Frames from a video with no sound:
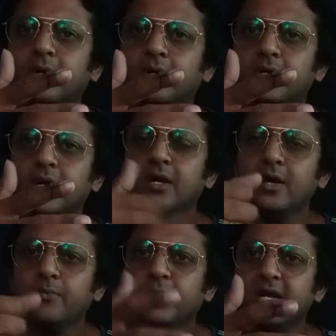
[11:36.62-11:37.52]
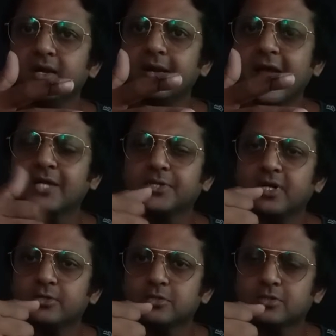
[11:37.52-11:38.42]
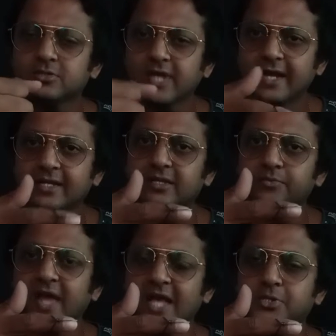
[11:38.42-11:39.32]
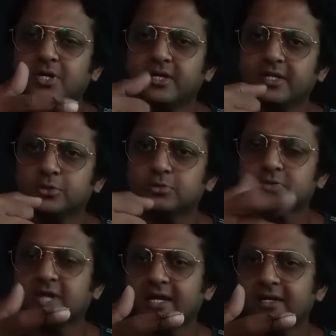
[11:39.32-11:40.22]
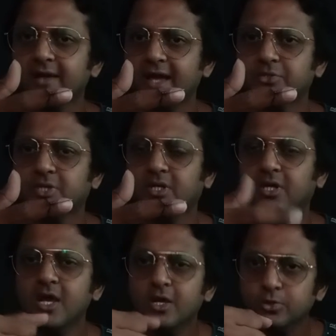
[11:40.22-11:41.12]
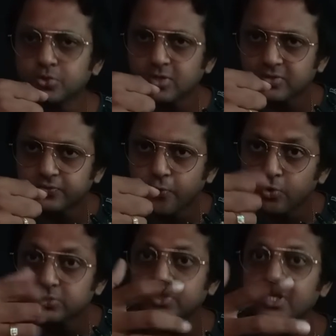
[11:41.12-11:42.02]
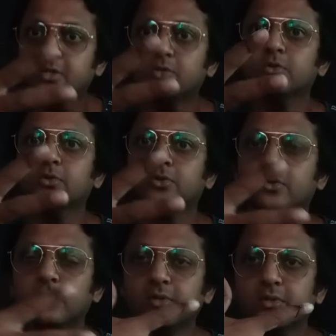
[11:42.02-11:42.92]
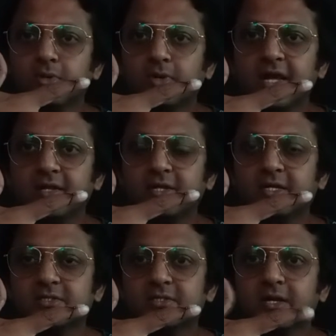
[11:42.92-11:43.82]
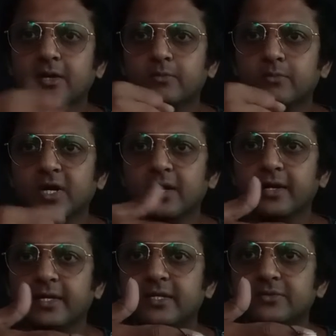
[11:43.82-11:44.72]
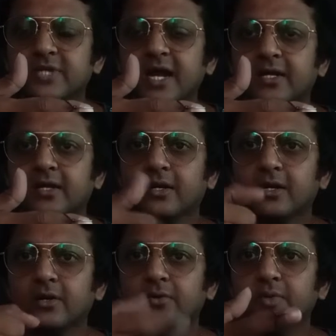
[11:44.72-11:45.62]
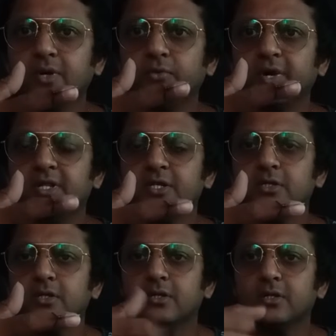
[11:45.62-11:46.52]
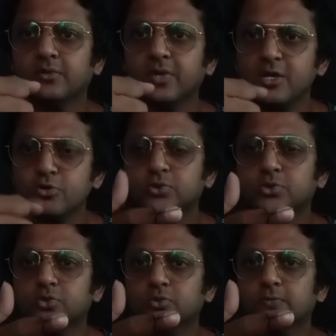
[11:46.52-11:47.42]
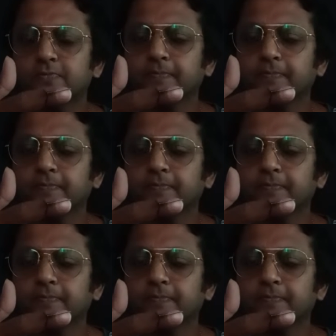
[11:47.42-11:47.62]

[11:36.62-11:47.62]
Yeah, but naturally you should scatter them naturally, they should scatter naturally. You should not force it to like this, but let them scatter the way they used to.